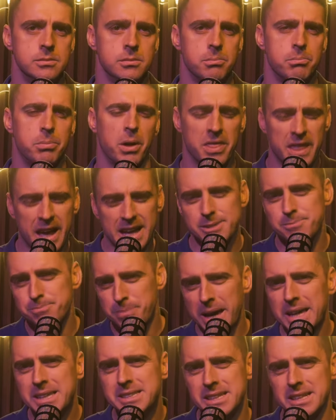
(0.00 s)
But that's
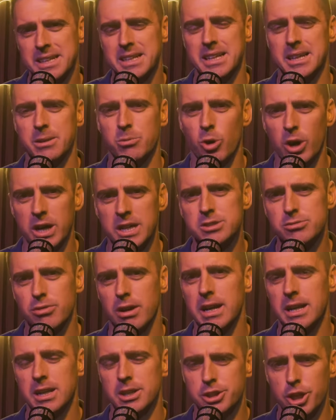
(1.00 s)
basically what
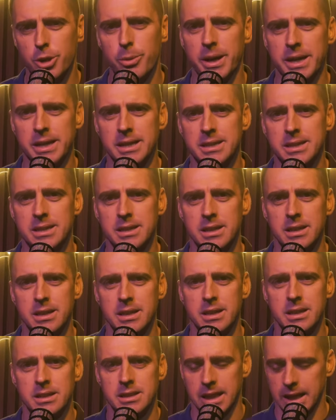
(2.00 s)
Israel are doing.
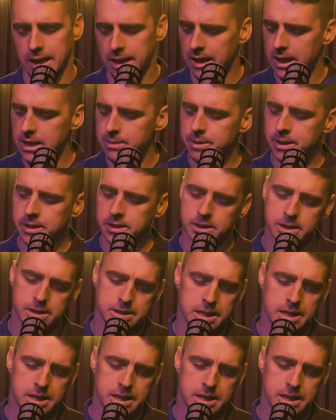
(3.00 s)
They're claiming that this